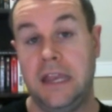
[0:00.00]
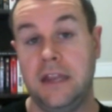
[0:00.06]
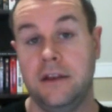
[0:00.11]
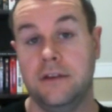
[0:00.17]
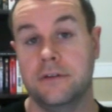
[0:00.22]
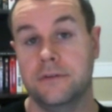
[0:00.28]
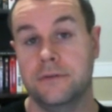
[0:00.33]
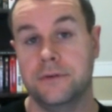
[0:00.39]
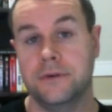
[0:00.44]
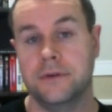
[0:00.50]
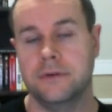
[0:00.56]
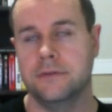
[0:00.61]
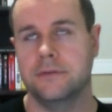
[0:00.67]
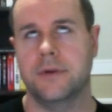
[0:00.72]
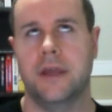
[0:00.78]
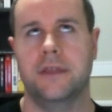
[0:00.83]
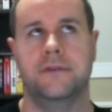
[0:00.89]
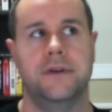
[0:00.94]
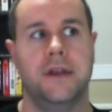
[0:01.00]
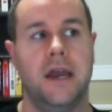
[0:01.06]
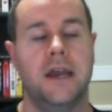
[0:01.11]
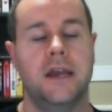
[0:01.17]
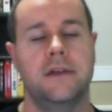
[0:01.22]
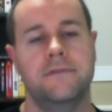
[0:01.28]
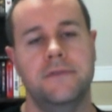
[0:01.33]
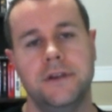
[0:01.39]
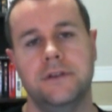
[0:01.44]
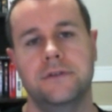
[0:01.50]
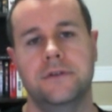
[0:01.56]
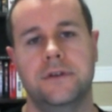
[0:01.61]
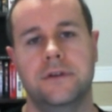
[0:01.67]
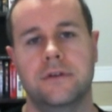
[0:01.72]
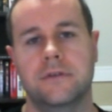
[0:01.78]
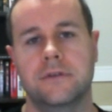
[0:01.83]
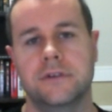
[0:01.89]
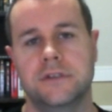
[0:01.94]
eight or, or rather nine video
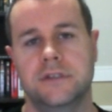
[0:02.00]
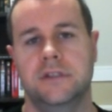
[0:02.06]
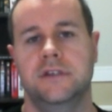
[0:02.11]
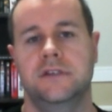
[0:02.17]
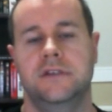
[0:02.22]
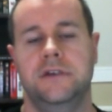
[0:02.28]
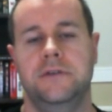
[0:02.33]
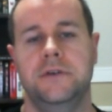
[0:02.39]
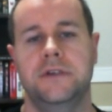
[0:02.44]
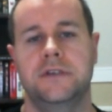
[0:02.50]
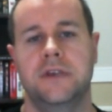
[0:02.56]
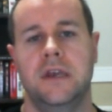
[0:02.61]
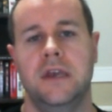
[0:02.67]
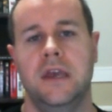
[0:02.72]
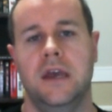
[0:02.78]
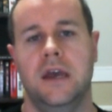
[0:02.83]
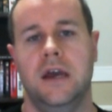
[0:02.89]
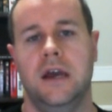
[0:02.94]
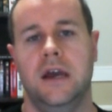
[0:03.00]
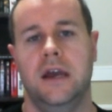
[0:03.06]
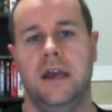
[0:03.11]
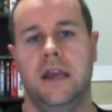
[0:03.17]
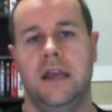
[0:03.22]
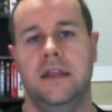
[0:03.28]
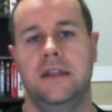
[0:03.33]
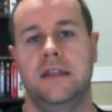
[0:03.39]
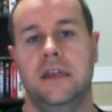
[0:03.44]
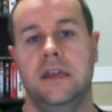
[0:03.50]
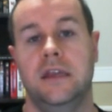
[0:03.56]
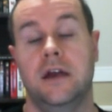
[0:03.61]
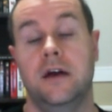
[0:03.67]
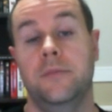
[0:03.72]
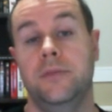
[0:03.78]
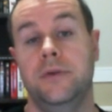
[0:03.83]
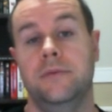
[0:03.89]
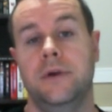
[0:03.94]
tutorials in this series, uh, and they
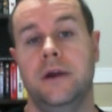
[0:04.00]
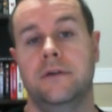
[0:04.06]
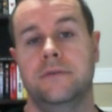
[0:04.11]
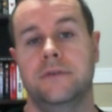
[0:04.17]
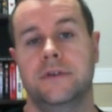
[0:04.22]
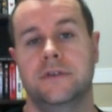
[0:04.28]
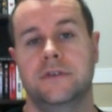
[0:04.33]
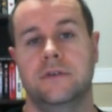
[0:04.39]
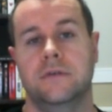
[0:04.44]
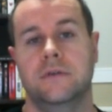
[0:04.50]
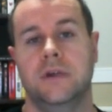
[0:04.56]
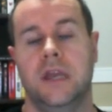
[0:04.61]
help you out. So